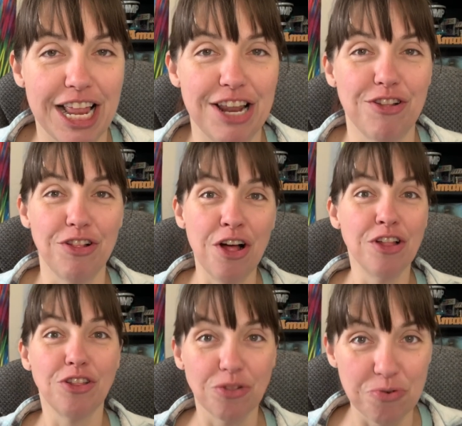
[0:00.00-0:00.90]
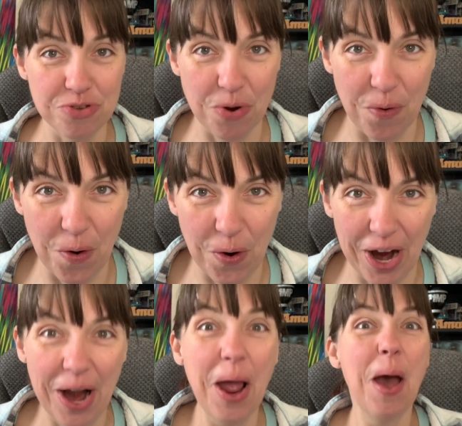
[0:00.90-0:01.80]
the, the loser
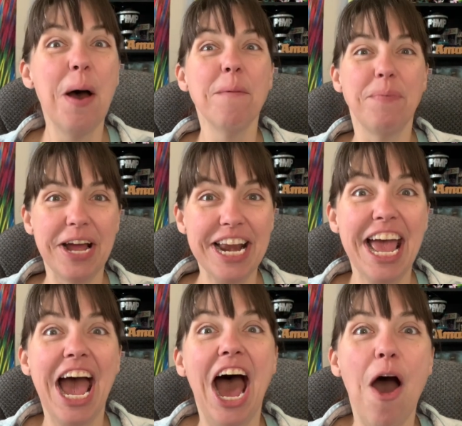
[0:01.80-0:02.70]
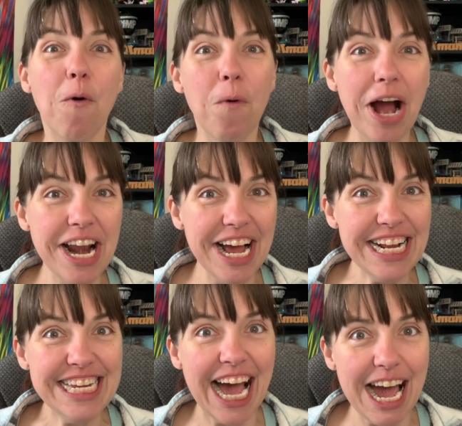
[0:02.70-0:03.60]
war. But what
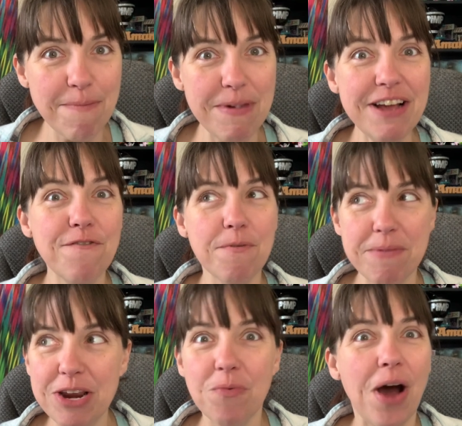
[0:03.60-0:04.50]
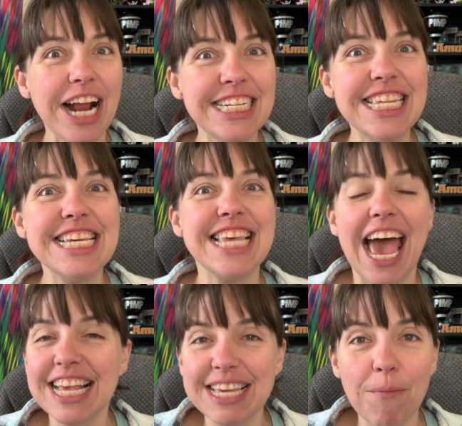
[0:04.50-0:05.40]
a timing for me to watch this.
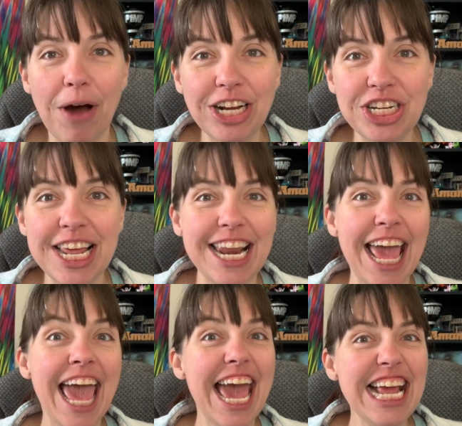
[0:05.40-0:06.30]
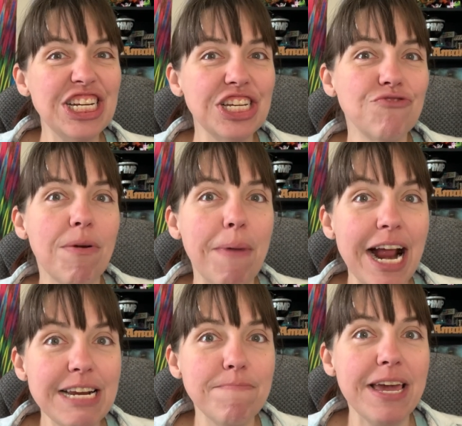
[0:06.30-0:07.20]
As I'm watching it, it's just
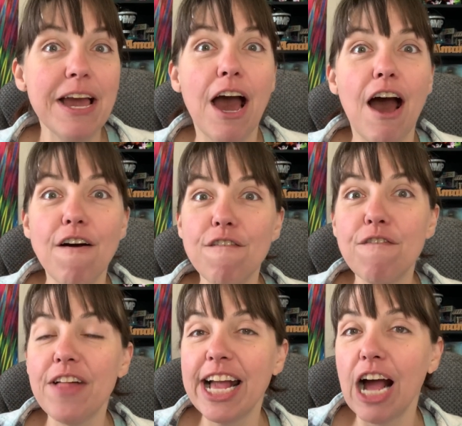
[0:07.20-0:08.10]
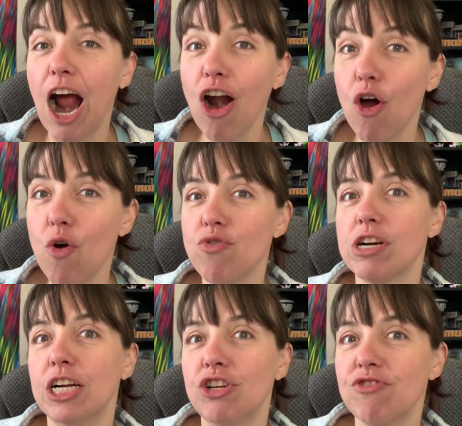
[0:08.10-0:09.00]
reminding me of like our own
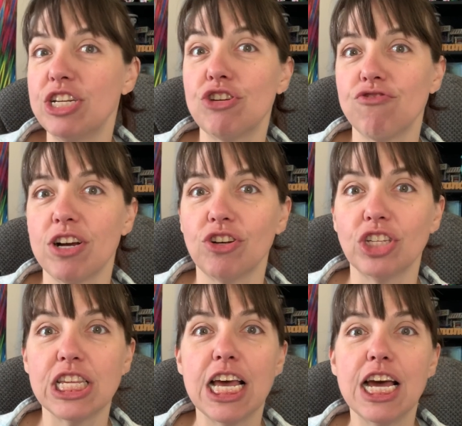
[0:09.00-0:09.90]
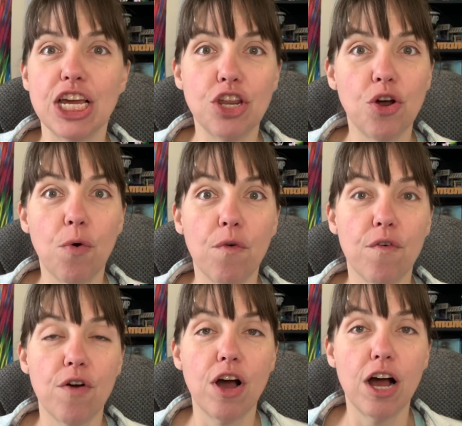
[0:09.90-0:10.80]
country's struggles, you
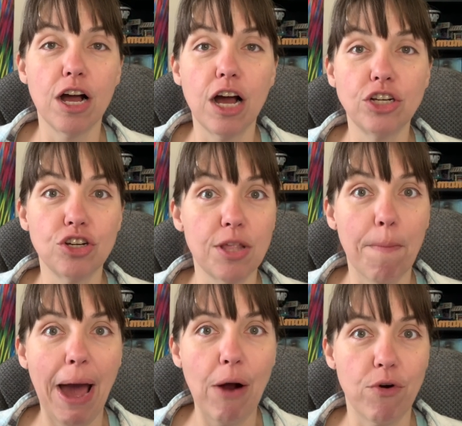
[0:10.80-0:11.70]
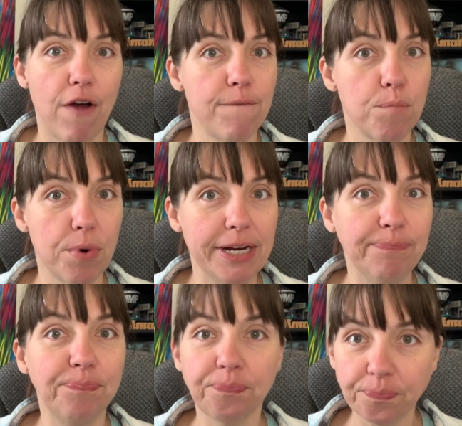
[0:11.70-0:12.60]
know, under the power of Britain